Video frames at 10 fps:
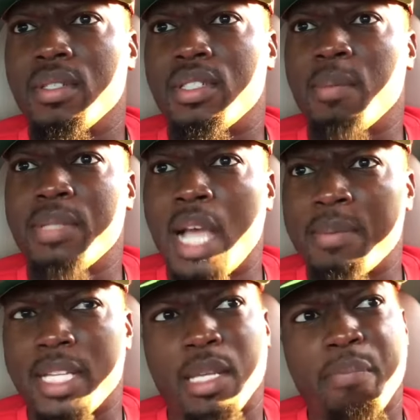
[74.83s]

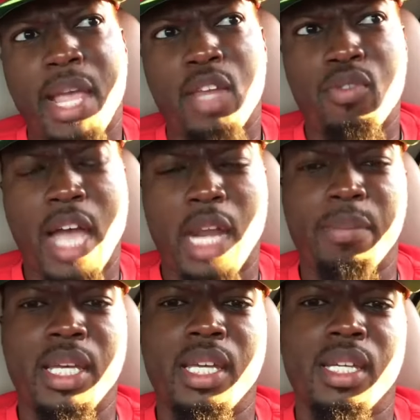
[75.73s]
sometimes as a man, you got
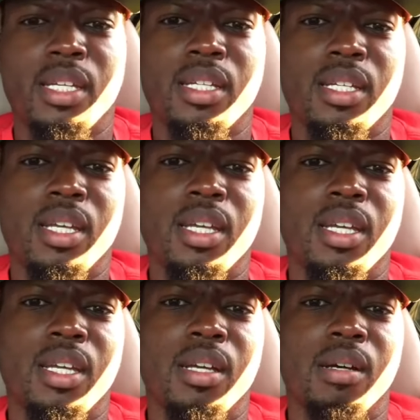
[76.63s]
to be
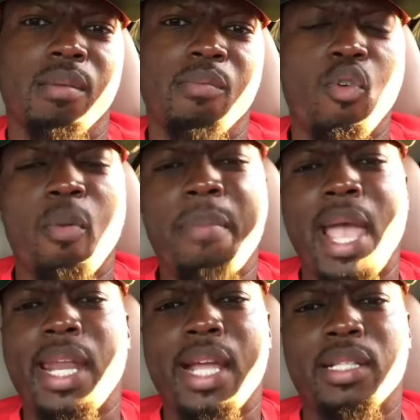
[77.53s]
more
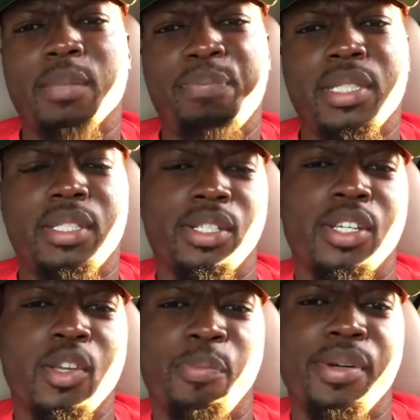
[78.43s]
mad at the
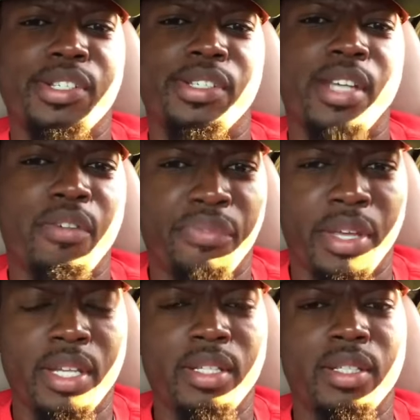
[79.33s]
position you put yourself
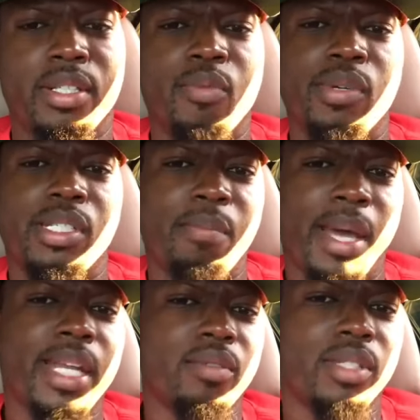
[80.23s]
in than what
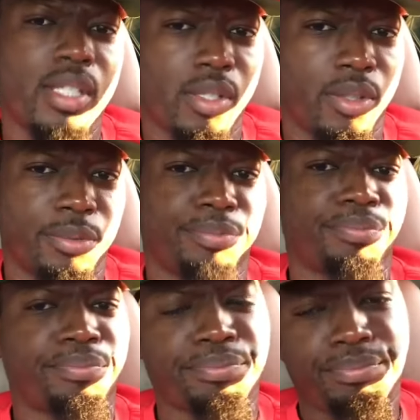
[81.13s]
somebody else did to you.
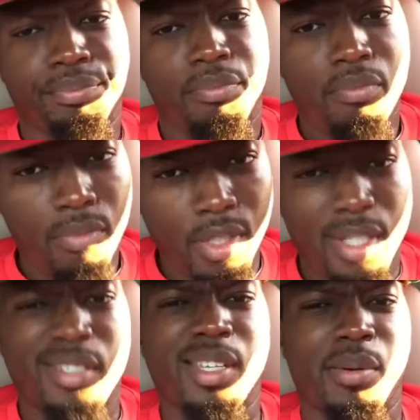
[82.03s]

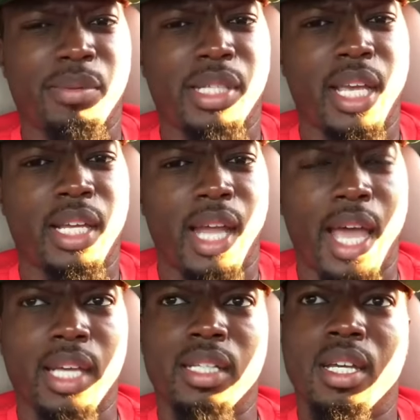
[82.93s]
You understand what I'm saying?
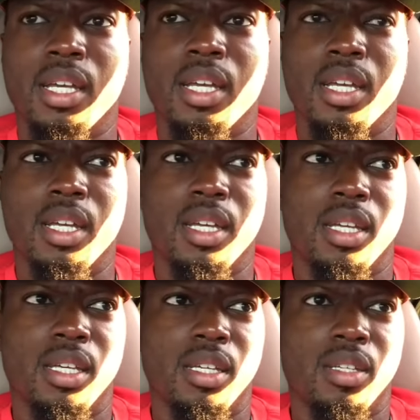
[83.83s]
Like,
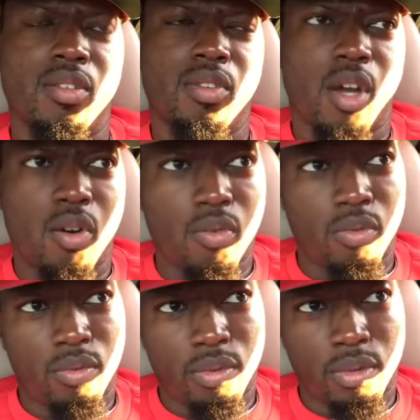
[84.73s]
you know,